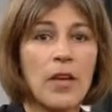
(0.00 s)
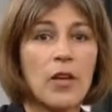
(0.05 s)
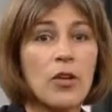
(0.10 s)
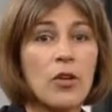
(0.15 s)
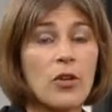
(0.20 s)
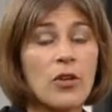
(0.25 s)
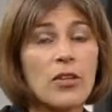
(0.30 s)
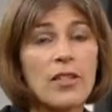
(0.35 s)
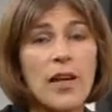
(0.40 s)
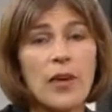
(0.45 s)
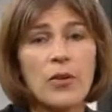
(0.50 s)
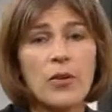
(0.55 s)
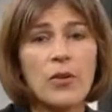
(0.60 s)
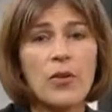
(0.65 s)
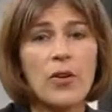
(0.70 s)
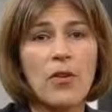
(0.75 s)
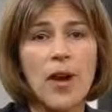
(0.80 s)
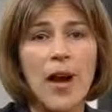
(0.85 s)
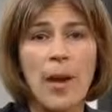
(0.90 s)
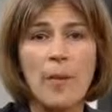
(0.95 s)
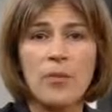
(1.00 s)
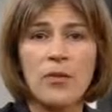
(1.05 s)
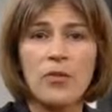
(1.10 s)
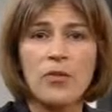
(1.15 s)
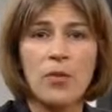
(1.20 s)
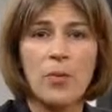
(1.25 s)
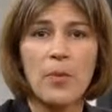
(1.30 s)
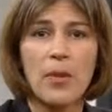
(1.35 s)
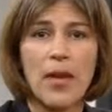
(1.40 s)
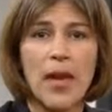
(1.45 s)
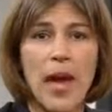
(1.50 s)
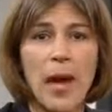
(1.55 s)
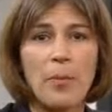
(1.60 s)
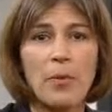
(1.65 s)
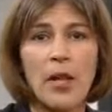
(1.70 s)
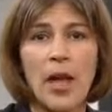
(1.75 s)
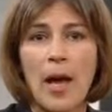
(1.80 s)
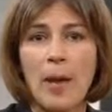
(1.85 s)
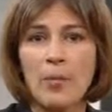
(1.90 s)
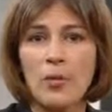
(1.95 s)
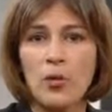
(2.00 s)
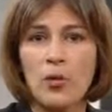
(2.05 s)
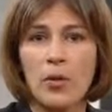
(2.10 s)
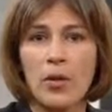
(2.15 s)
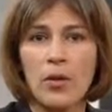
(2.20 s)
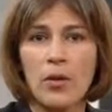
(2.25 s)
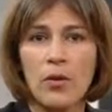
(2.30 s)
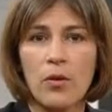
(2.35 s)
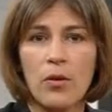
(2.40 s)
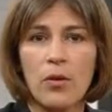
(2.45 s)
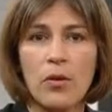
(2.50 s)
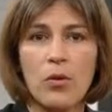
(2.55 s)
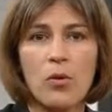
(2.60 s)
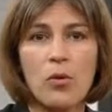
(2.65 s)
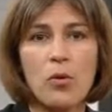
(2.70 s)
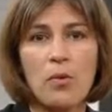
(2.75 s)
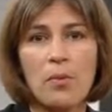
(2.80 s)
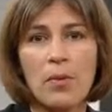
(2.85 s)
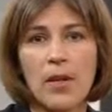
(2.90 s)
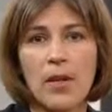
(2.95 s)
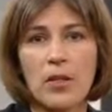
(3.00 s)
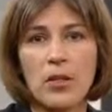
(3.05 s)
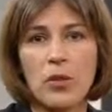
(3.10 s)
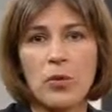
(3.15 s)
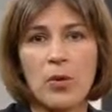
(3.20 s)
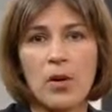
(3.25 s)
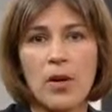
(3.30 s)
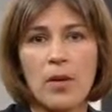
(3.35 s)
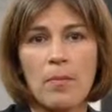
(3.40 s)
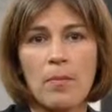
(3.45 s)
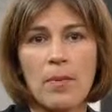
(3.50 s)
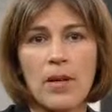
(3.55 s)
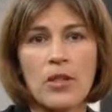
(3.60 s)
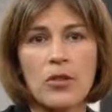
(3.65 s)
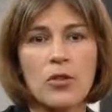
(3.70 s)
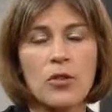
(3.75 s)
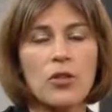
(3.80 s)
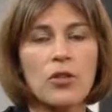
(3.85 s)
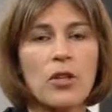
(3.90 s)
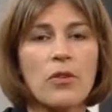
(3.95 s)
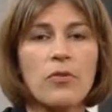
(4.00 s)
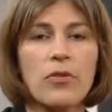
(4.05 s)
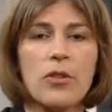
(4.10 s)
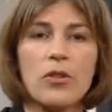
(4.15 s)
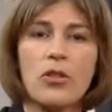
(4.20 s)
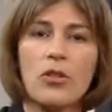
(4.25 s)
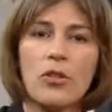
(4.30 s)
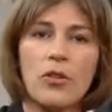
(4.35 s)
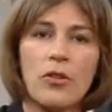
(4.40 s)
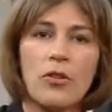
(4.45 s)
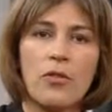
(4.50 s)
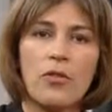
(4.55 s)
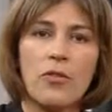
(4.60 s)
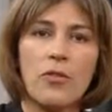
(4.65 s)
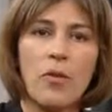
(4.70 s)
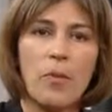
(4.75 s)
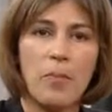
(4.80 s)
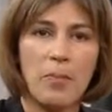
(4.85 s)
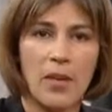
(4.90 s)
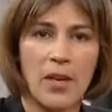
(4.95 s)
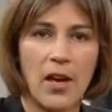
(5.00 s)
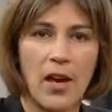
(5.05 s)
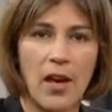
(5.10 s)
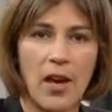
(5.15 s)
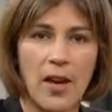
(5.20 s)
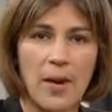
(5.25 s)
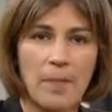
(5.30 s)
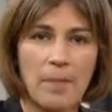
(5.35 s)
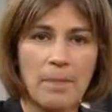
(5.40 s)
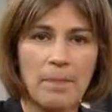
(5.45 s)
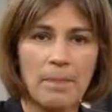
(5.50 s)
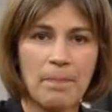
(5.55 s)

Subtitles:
You can download their apps from the Apple App Store or Google Play Store by searching for Surf BI.